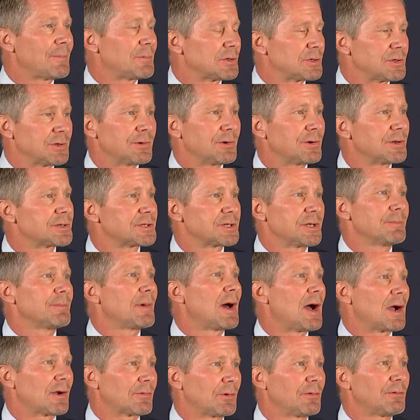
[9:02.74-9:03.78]
an opportunity to sit
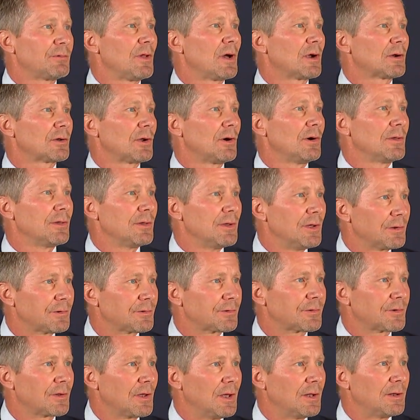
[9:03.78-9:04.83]
back, reflect on
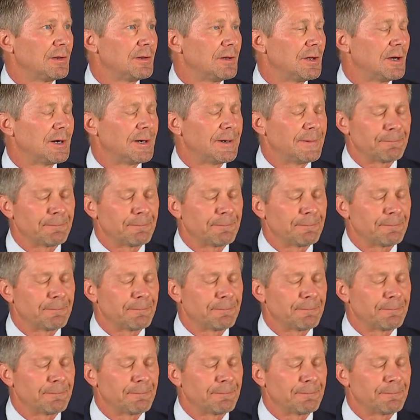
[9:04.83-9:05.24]
this, and